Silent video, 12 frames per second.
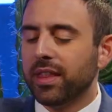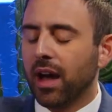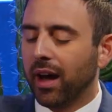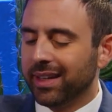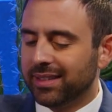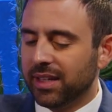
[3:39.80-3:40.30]
the
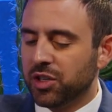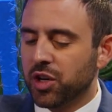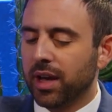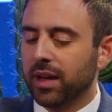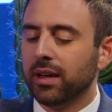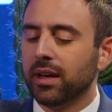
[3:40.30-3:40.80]

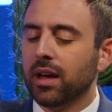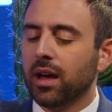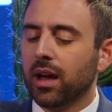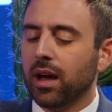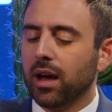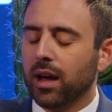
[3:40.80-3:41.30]
ICJ
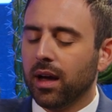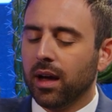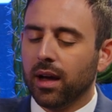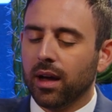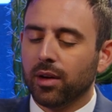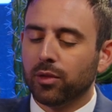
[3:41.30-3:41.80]

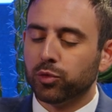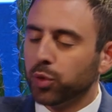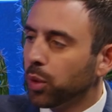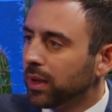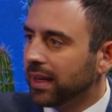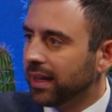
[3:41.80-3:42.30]

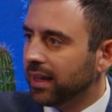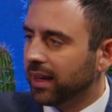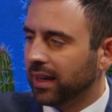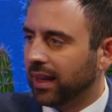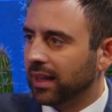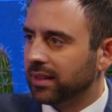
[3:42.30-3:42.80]
ruling
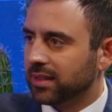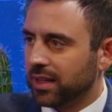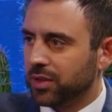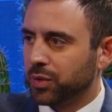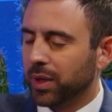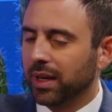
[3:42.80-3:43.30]
against
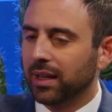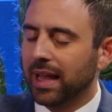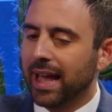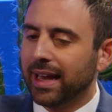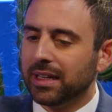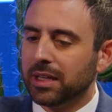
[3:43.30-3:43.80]
Israel,
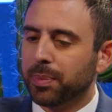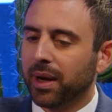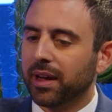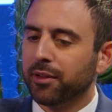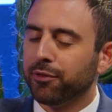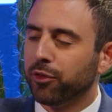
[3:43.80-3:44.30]
headed
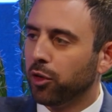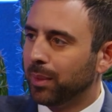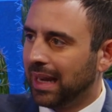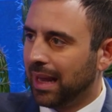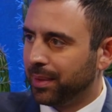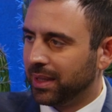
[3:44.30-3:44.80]
by a
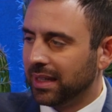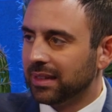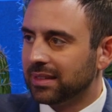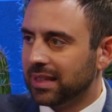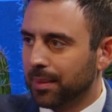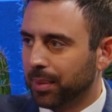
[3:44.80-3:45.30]
former
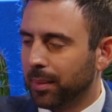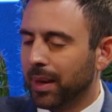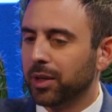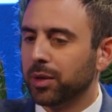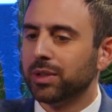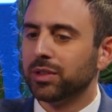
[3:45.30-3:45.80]
Lebanese
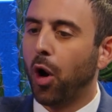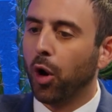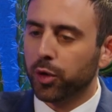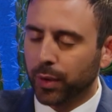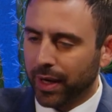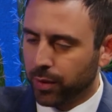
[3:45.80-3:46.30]
diplomat who is
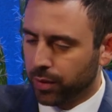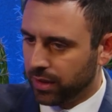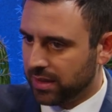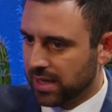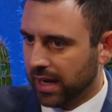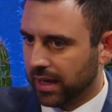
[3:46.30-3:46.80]
on record
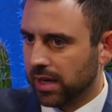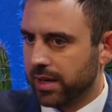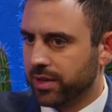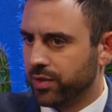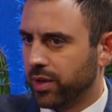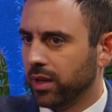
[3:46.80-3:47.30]
attacking
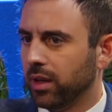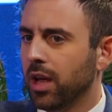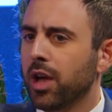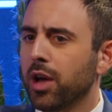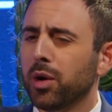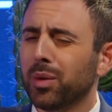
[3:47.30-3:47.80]
Israel,
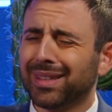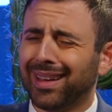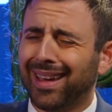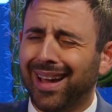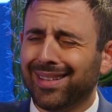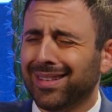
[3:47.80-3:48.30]
who was a
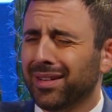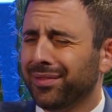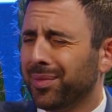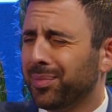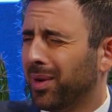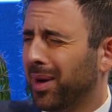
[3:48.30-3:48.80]
candidate
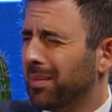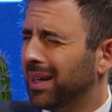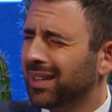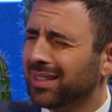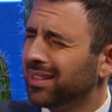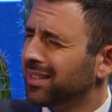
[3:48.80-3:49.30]
for prime
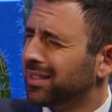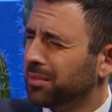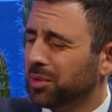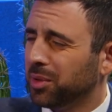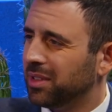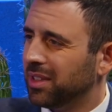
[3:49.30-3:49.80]
minister
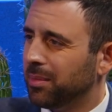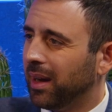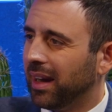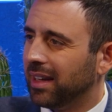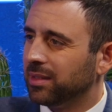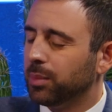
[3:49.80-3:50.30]
supported
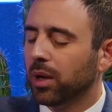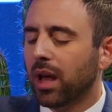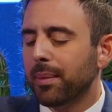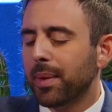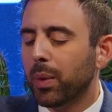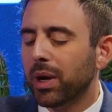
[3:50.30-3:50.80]
by Hezbollah. I mean,